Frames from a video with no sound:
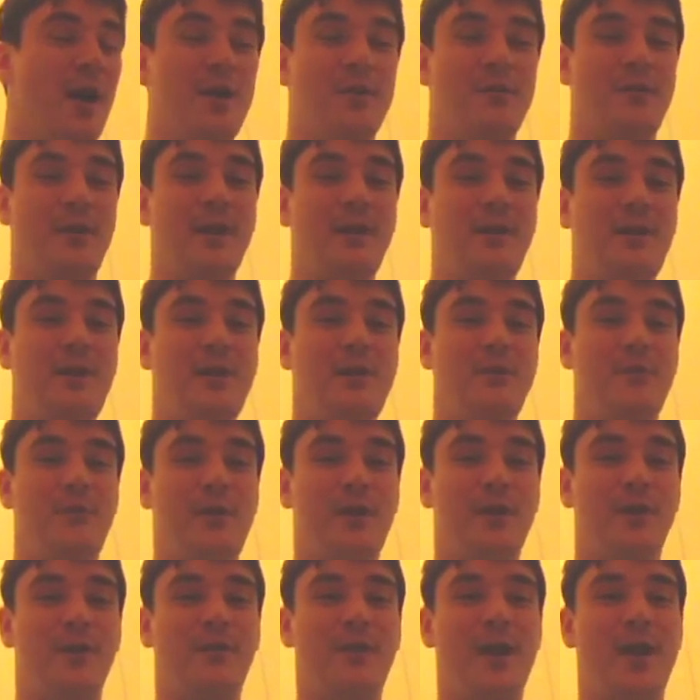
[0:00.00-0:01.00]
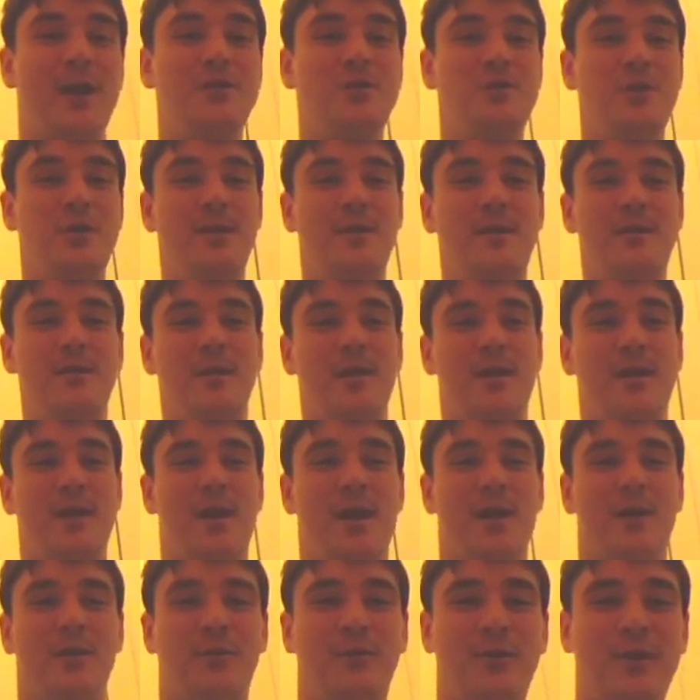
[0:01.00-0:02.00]
thank you for your attention, and
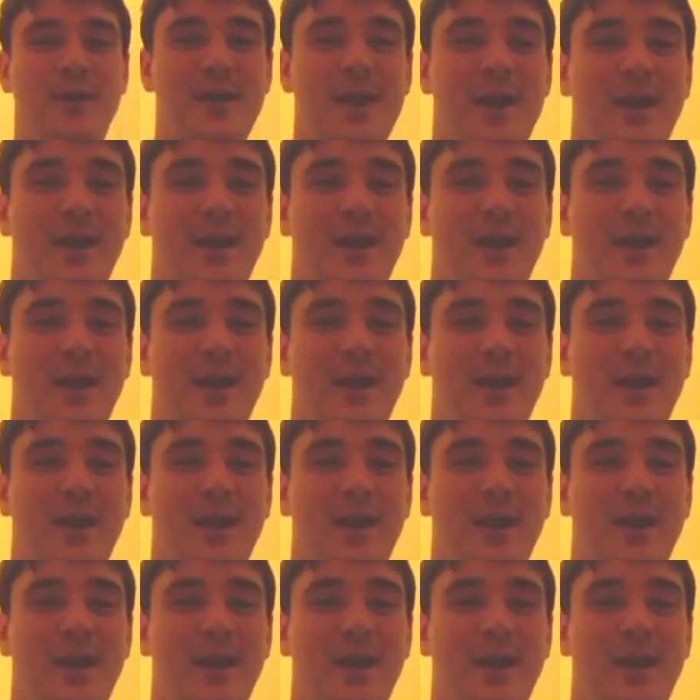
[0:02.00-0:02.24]
I'll see you